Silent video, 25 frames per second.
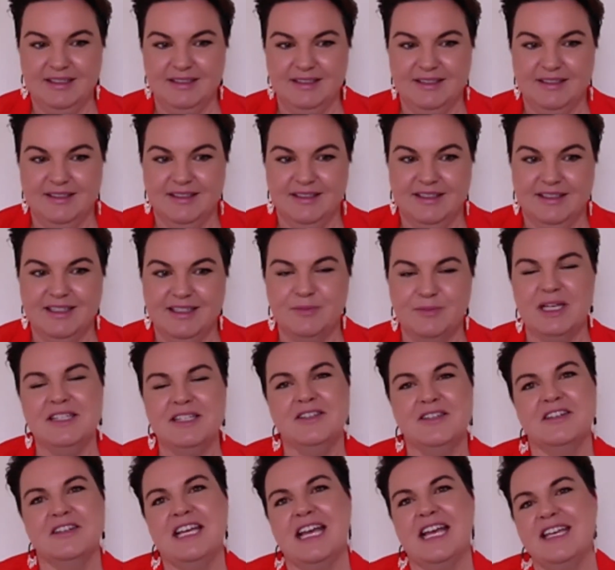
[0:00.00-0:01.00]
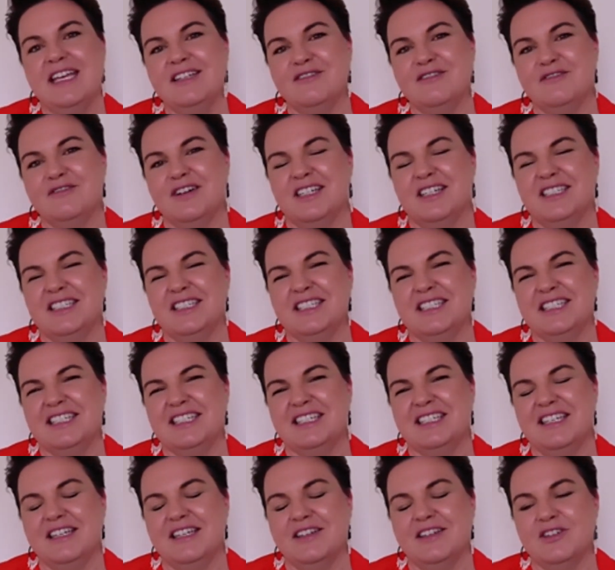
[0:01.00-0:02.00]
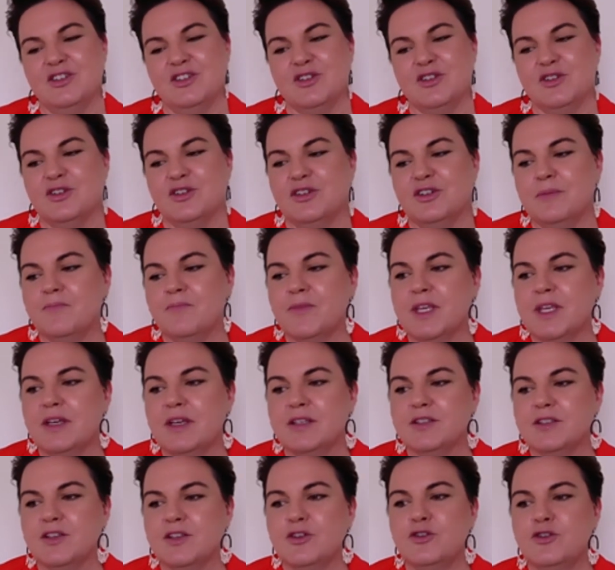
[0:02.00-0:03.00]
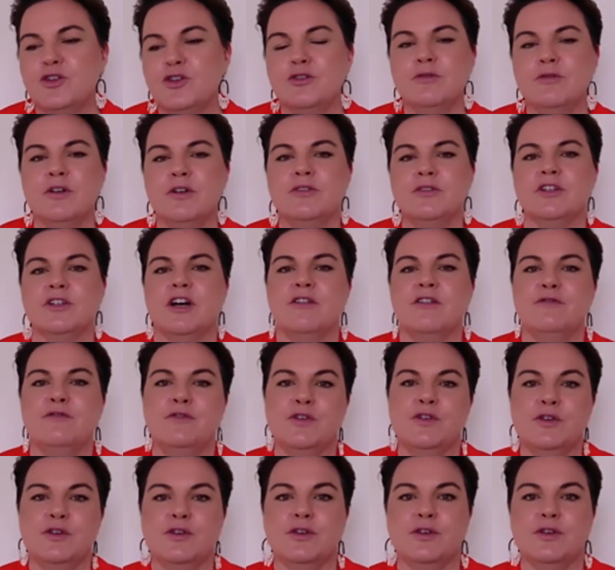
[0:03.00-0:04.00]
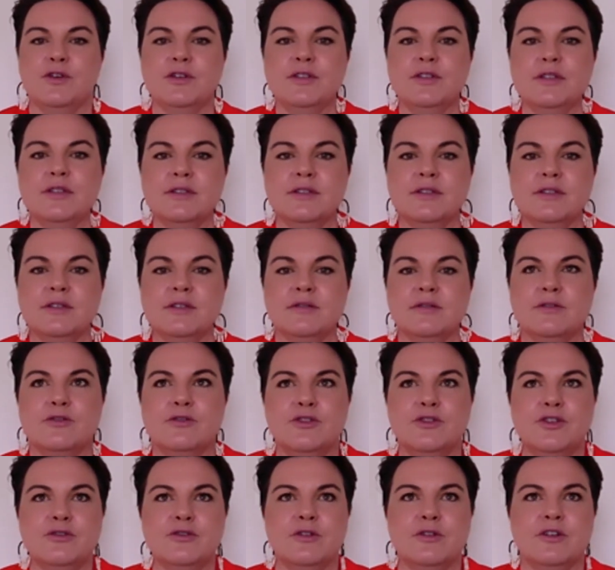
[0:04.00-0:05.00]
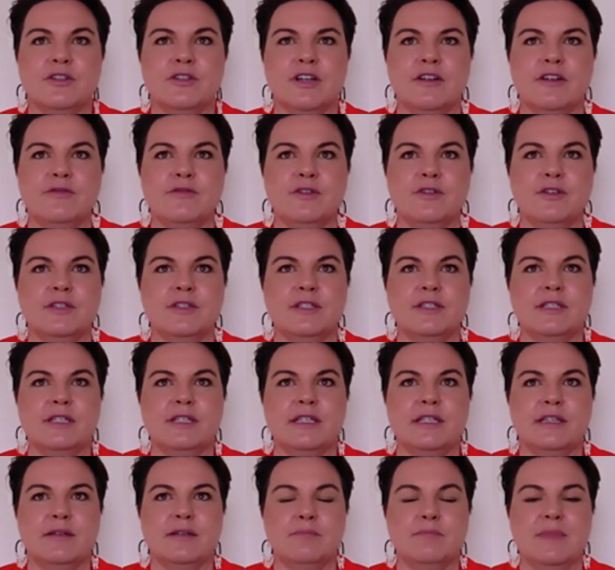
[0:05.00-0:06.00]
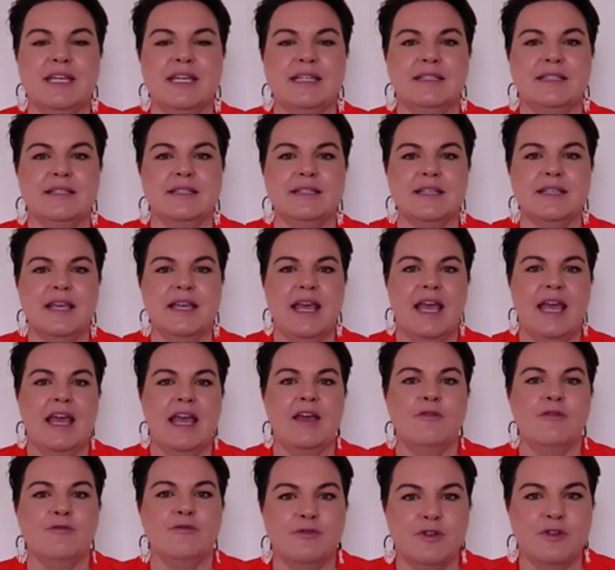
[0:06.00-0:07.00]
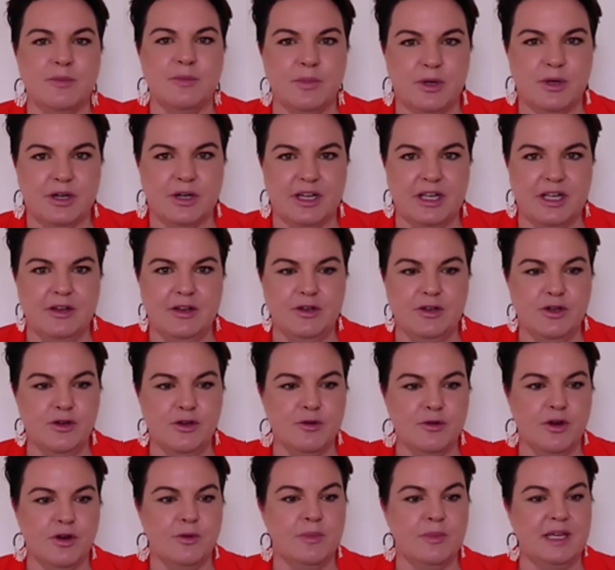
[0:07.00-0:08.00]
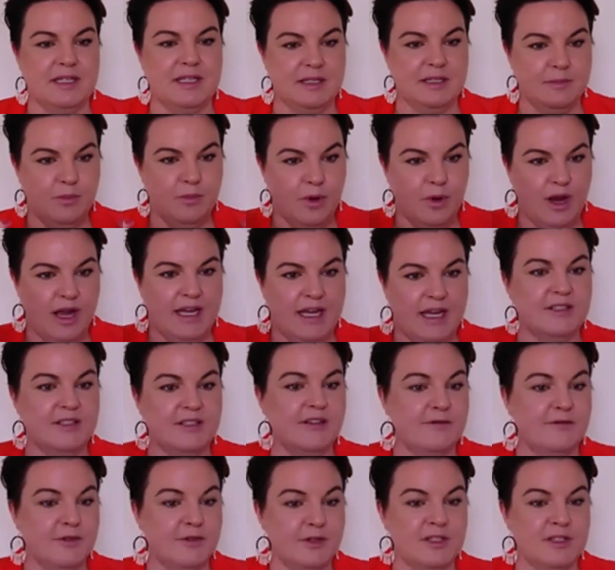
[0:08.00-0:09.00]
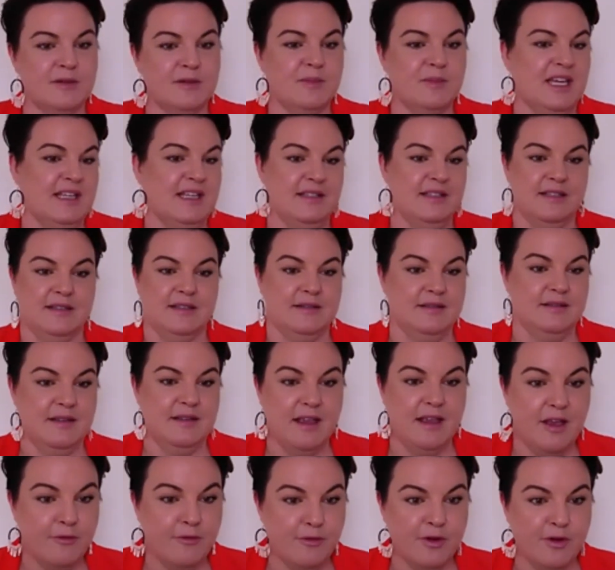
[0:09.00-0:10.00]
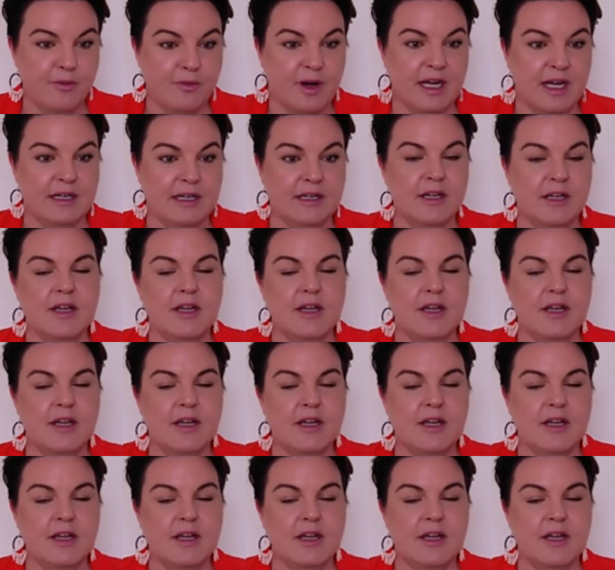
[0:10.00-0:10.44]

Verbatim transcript: It depends on how you define thinking too. So neurodiverse or neurodiversity means everybody. Neuro means brain, diverse means everyone.